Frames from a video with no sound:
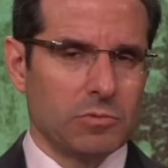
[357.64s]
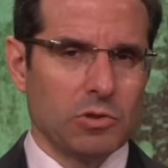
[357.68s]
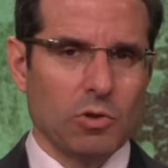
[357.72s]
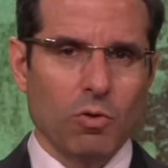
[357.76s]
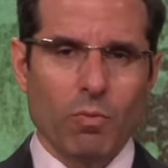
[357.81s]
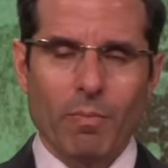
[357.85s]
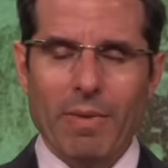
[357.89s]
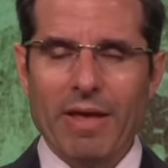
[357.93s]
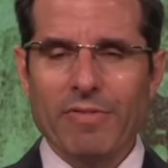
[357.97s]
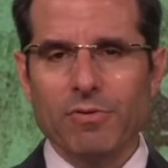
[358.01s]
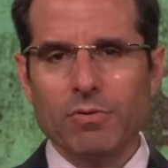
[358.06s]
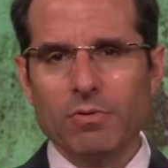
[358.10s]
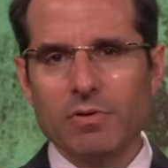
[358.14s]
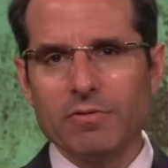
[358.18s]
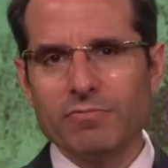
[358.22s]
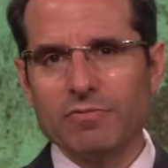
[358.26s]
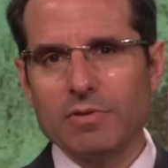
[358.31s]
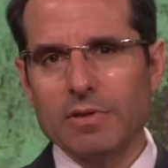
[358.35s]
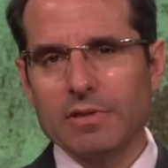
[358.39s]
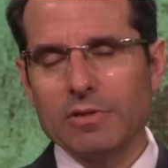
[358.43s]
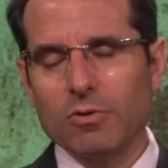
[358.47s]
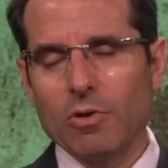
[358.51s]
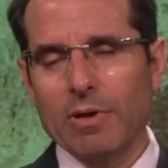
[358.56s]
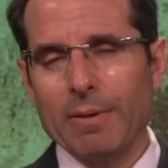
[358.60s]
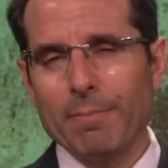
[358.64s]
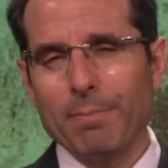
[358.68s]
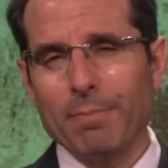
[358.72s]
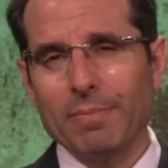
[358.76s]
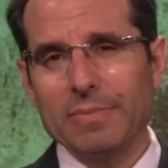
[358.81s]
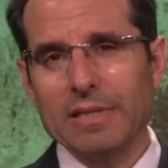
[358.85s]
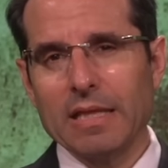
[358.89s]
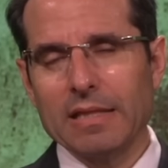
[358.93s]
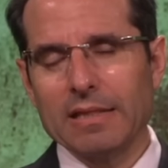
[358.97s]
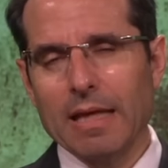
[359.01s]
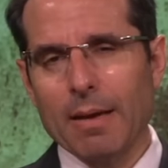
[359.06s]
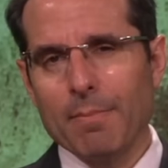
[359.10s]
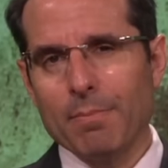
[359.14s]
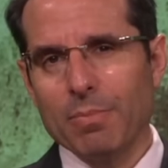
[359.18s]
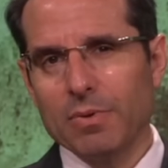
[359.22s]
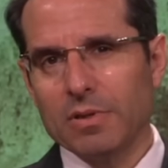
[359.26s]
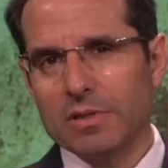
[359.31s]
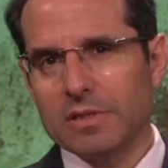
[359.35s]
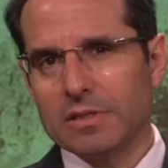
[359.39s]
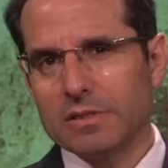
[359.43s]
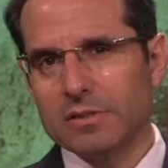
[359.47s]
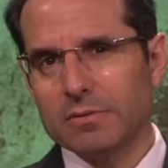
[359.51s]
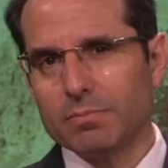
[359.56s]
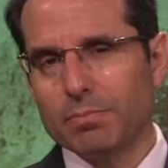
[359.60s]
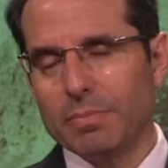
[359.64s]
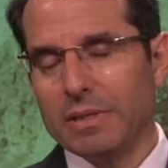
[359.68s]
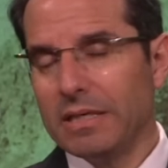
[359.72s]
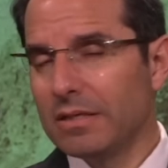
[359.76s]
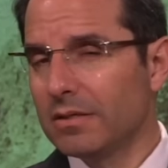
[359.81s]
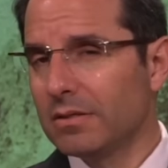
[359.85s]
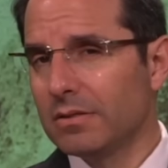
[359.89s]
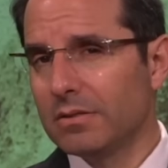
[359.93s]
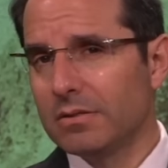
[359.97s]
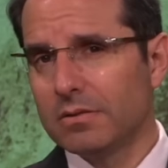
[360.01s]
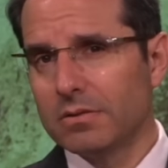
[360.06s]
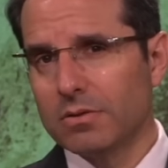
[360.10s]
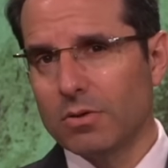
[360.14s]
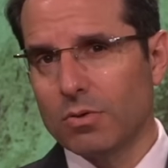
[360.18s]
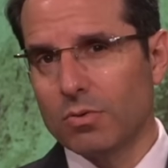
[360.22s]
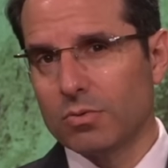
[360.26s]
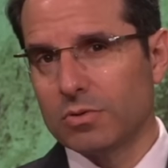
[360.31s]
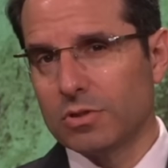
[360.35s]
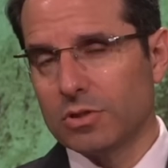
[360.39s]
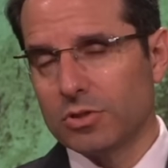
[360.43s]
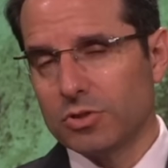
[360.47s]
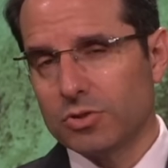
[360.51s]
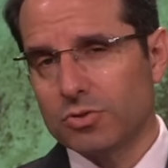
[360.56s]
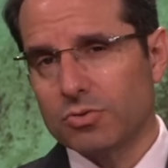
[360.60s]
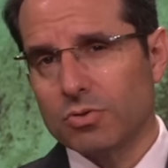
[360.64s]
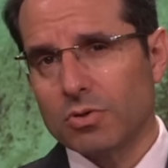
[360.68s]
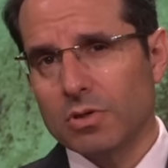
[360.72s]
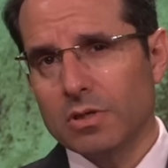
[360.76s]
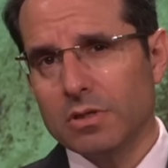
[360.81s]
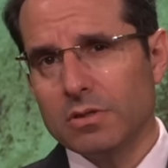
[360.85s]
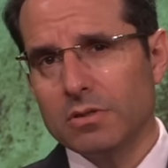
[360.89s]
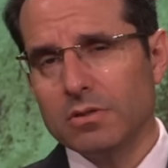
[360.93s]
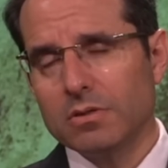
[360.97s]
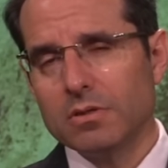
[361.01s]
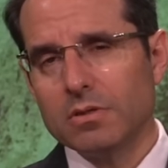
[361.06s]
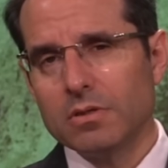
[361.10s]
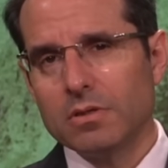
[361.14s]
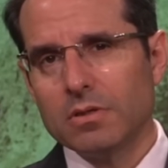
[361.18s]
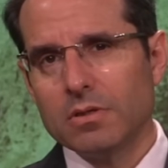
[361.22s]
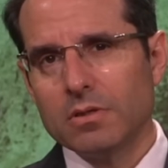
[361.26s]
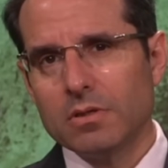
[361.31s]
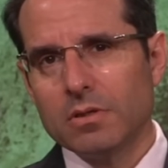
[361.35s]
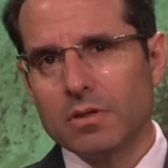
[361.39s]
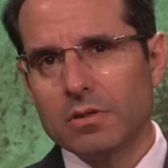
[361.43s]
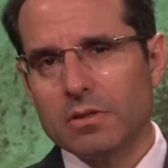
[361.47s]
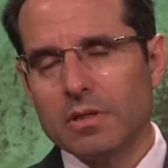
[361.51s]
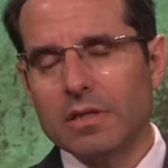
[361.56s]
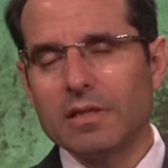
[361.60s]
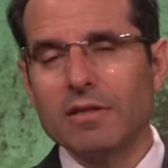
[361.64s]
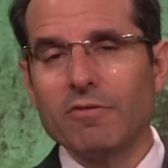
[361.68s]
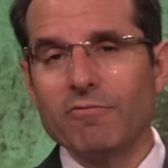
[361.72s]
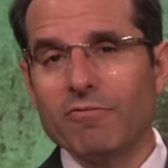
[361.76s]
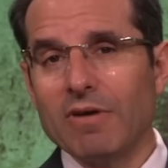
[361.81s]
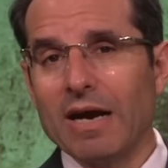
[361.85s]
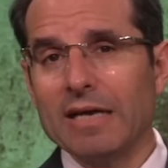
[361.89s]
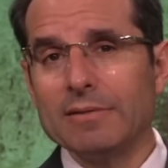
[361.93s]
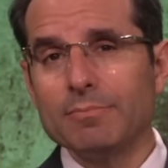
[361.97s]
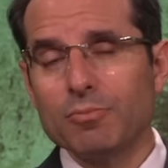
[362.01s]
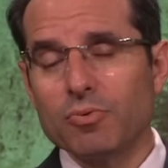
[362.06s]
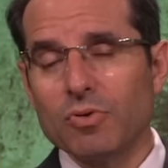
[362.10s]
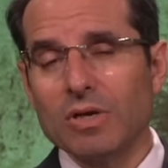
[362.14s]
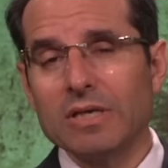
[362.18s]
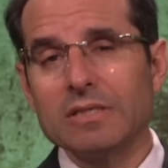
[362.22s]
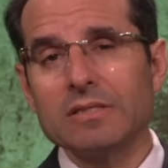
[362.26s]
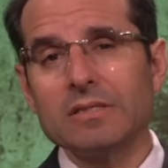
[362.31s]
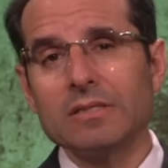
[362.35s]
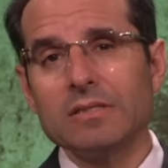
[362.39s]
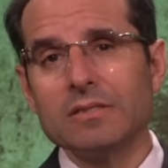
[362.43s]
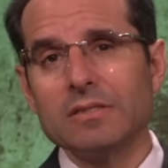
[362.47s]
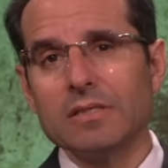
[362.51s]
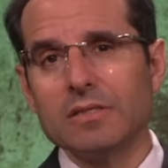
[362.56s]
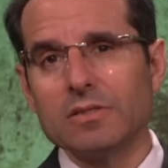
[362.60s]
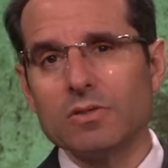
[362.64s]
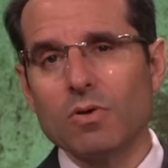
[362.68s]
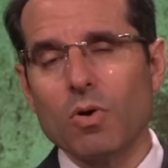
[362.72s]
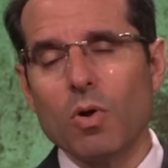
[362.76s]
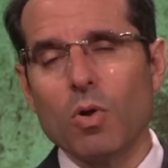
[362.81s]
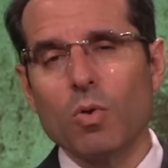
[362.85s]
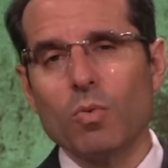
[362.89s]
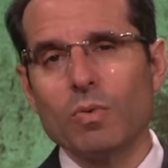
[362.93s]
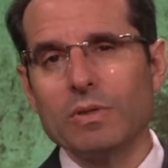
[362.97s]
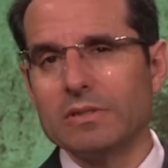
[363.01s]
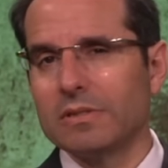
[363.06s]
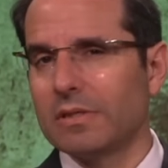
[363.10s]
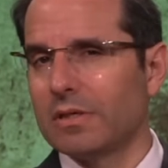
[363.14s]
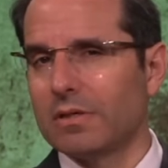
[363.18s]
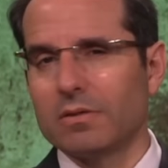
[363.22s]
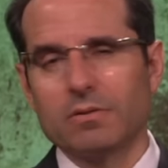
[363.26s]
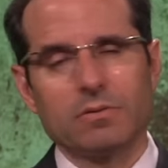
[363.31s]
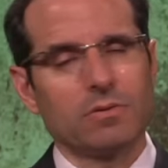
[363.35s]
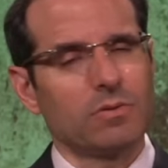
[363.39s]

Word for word: No matter if the, tem the temple is built or destroyed, the divine presence is always there.